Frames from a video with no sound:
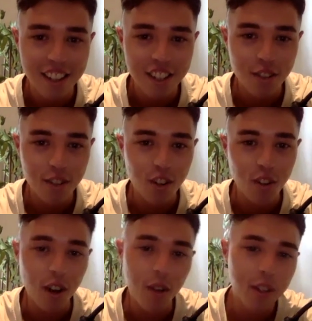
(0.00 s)
she
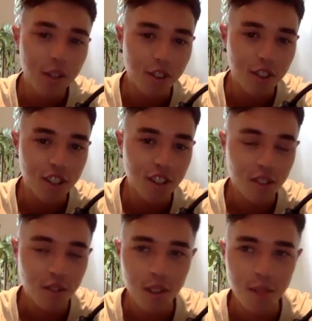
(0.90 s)
recalled, I went to a Christian
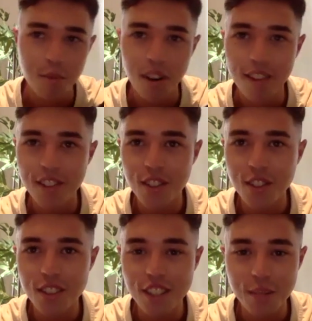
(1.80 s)
school, a private school,
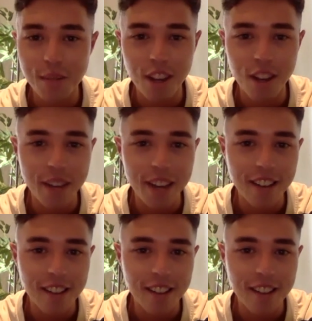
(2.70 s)
and she spoke about